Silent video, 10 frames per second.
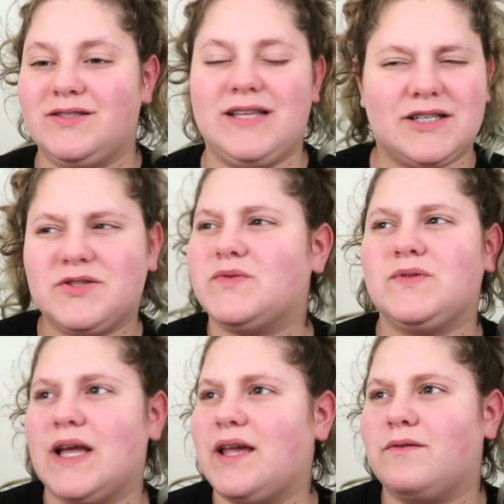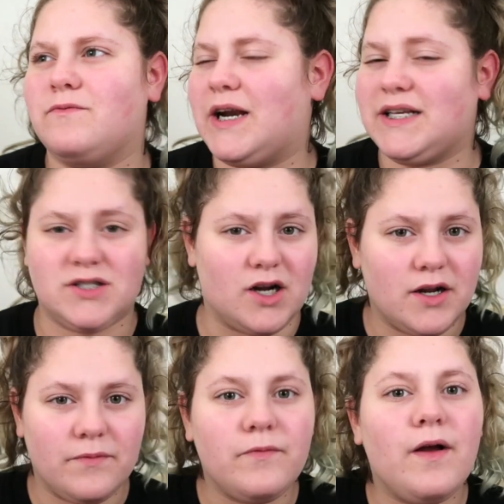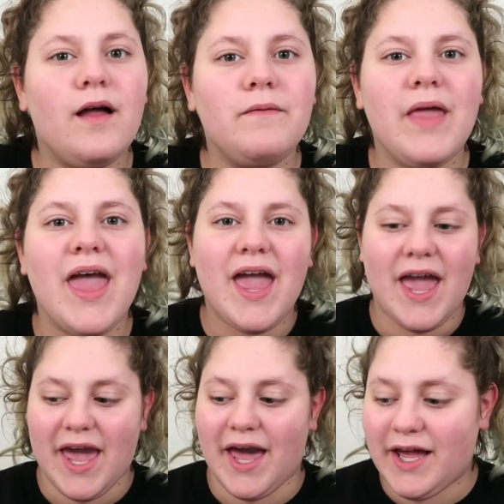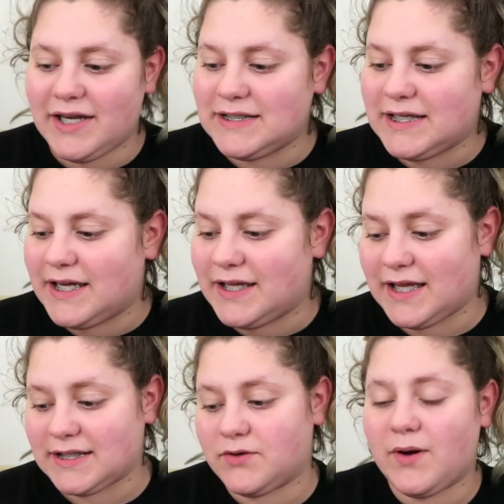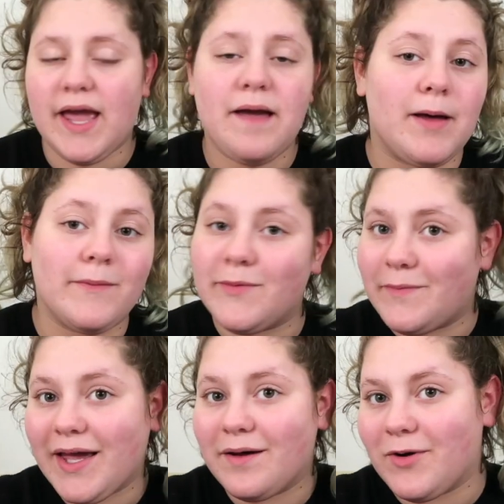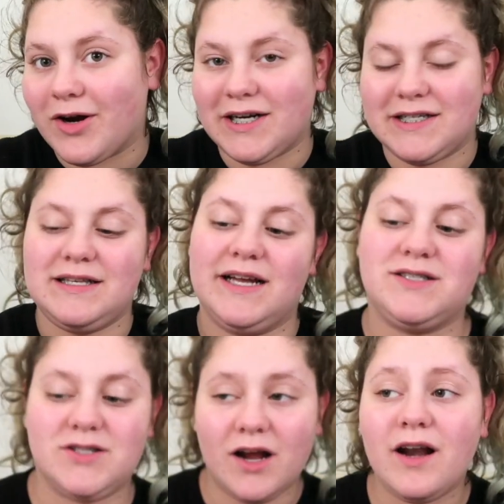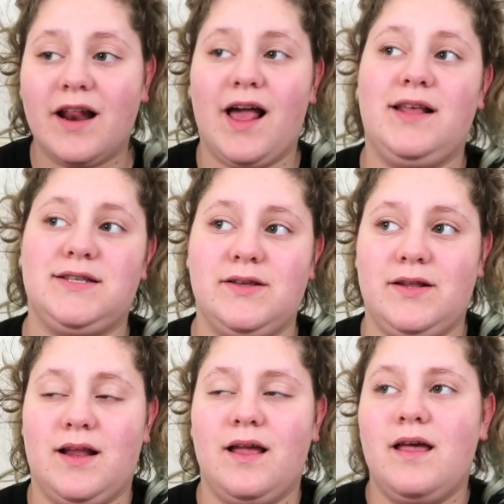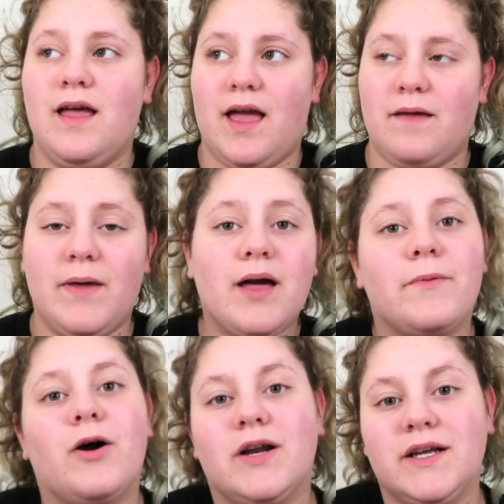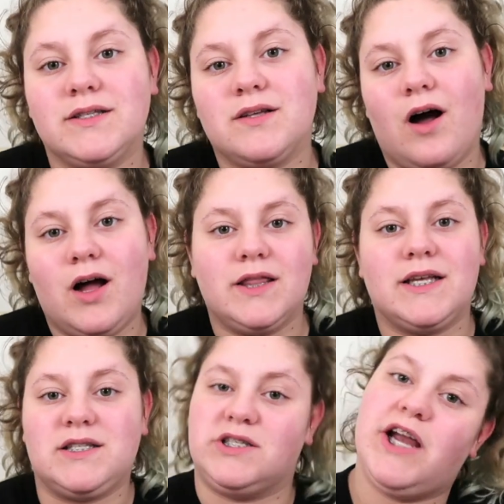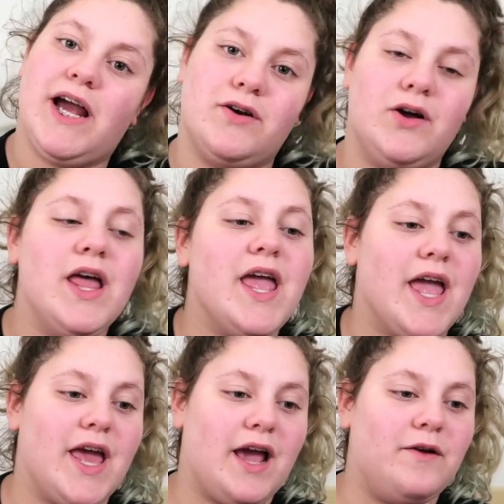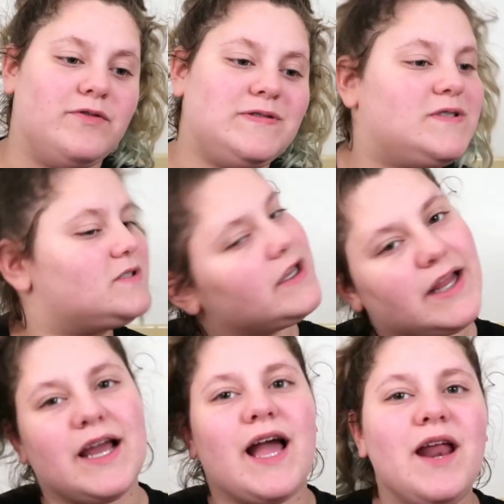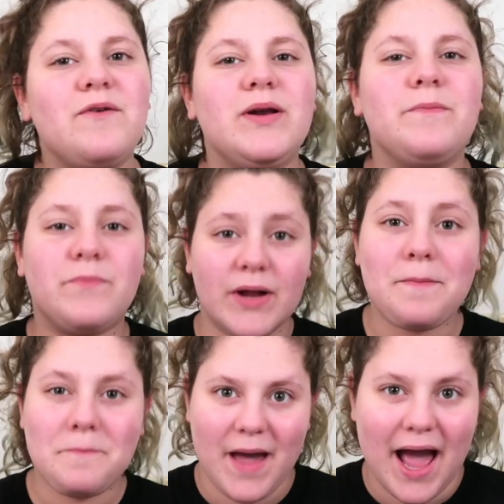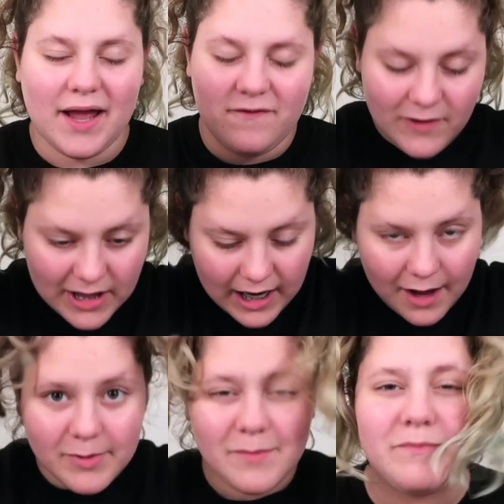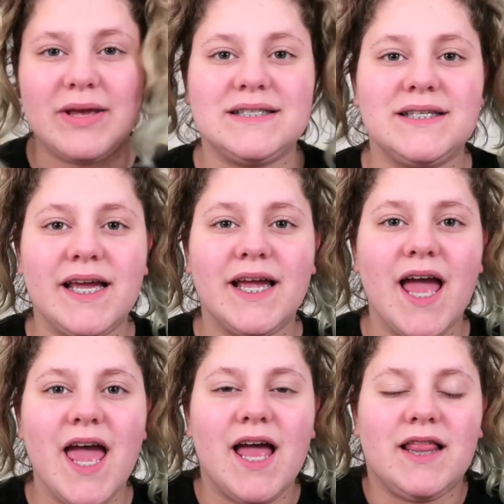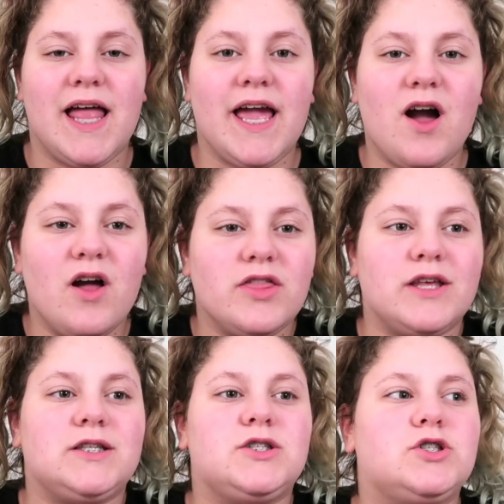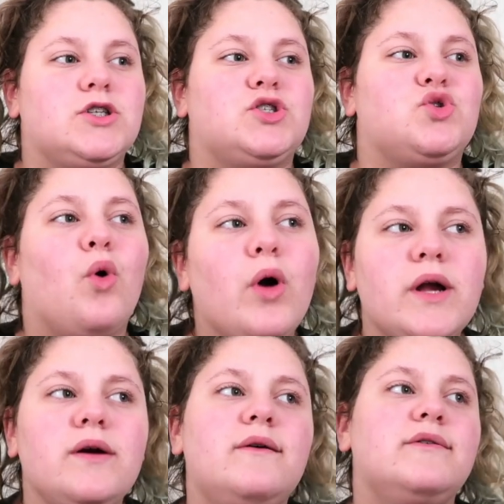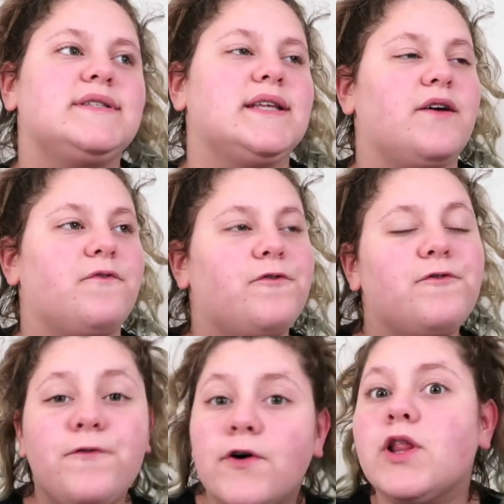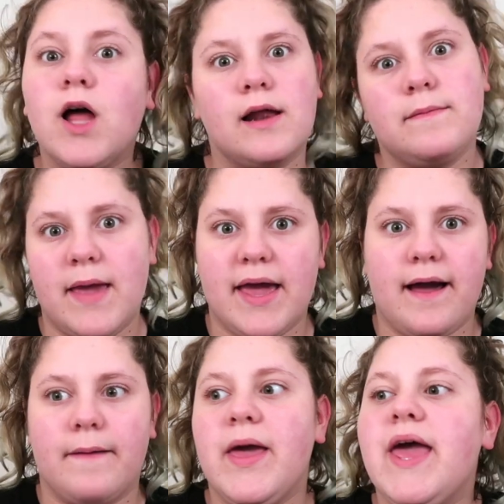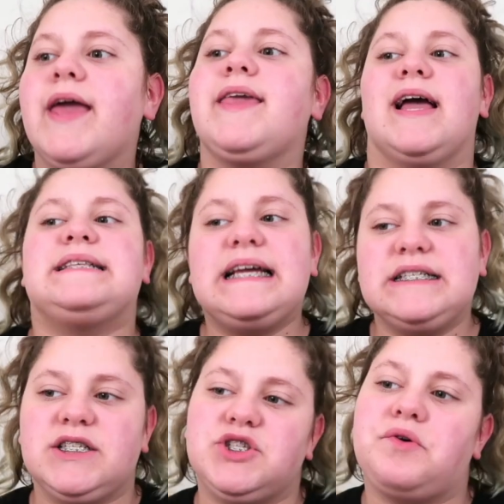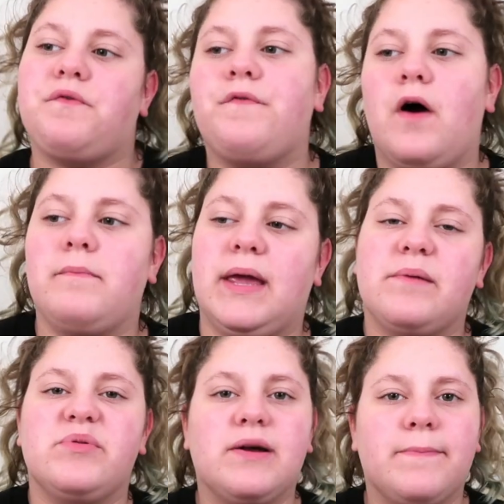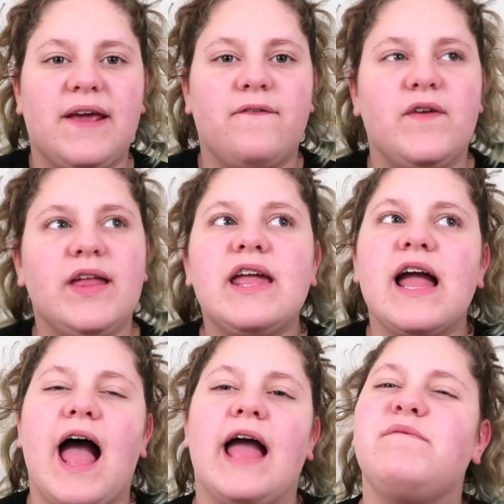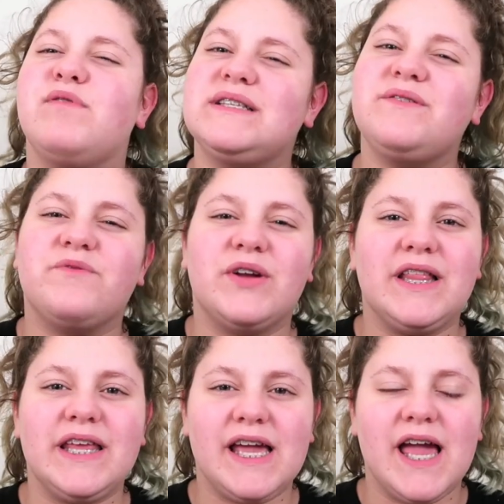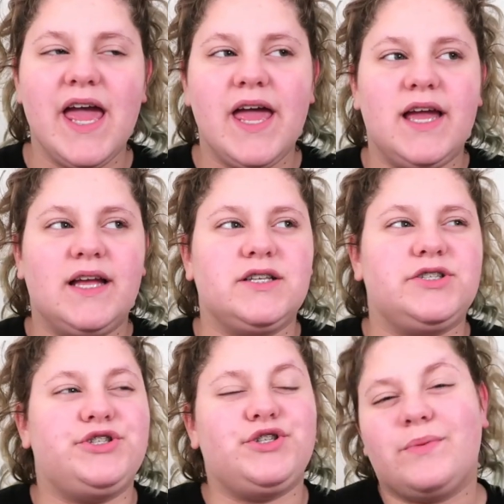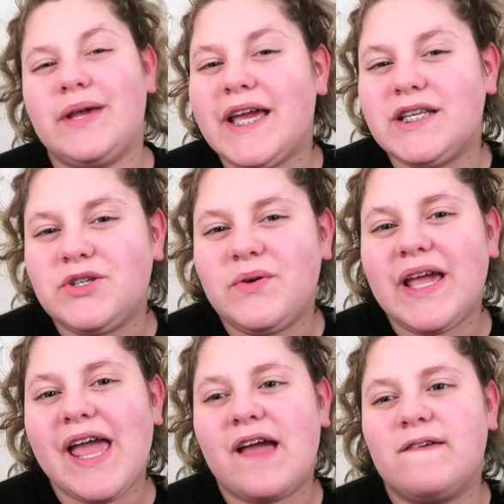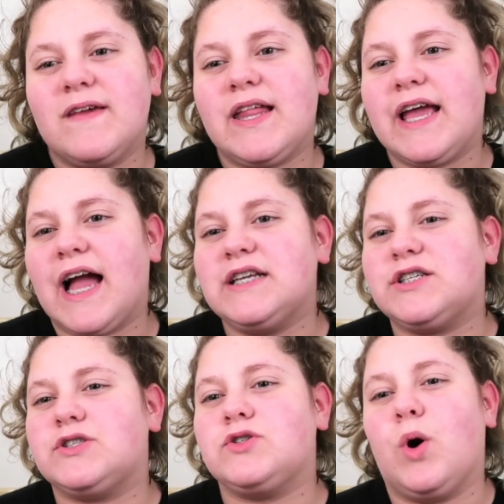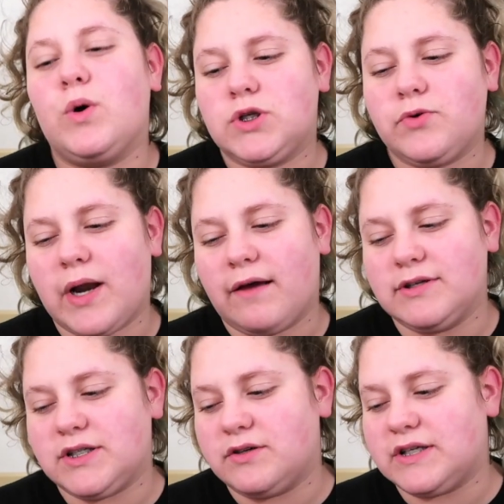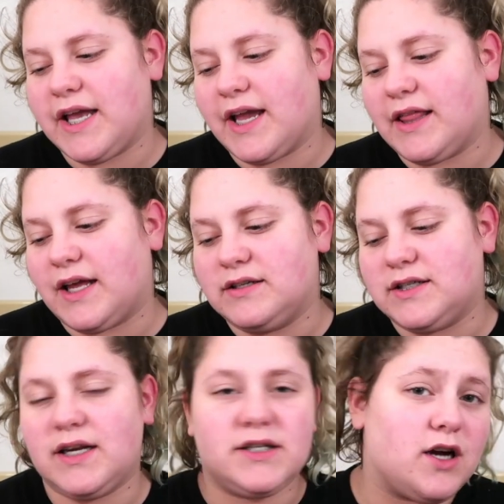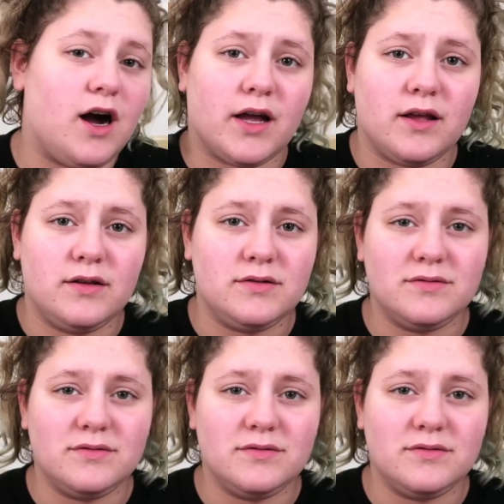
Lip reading: that's like what I started from, and that's who I am. I'm a makeup artist. I started as a makeup artist on this channel, and I kind of want to bring it back. I feel like I've been missing like the tutorials and the full-on makeup. Yes, I did do a full makeup look, but I feel like I wasn't really doing it. I feel like I just told you what I was using and then didn't talk